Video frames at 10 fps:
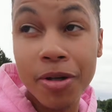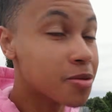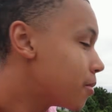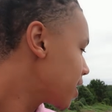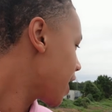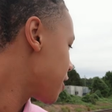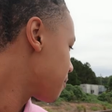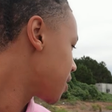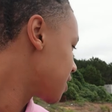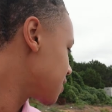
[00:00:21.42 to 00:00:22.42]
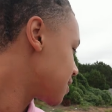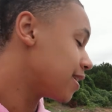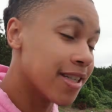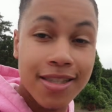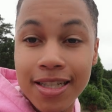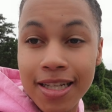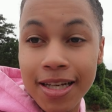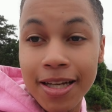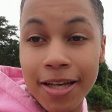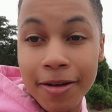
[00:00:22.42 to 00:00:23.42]
much money I done put into this
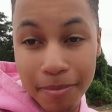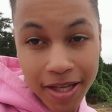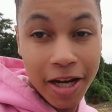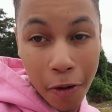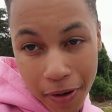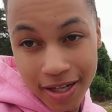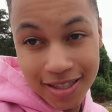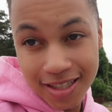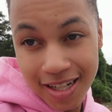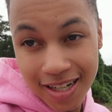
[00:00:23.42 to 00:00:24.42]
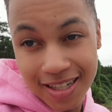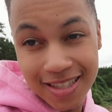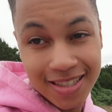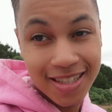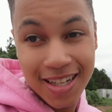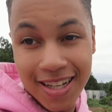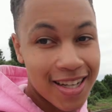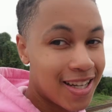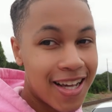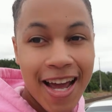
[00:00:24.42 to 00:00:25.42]
POS, cause
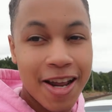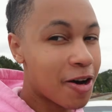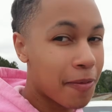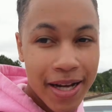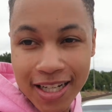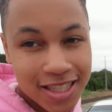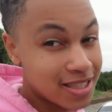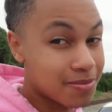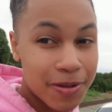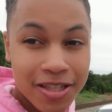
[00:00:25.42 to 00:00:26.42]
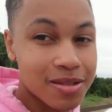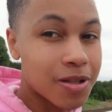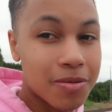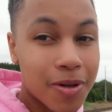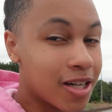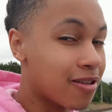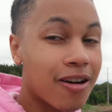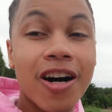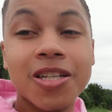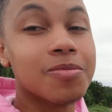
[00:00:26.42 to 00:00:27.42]
ain't no way I should have spent this much money on an
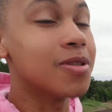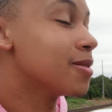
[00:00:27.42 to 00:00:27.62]
Altima.